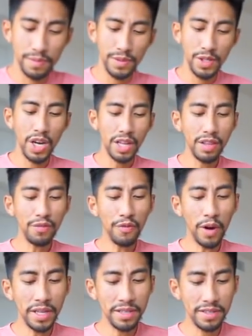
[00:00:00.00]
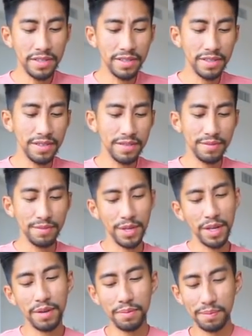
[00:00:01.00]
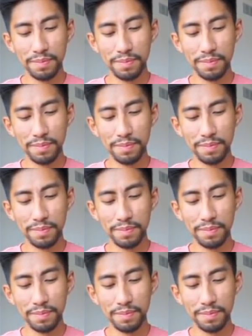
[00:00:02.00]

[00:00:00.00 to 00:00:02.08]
You got the funds. Yeah.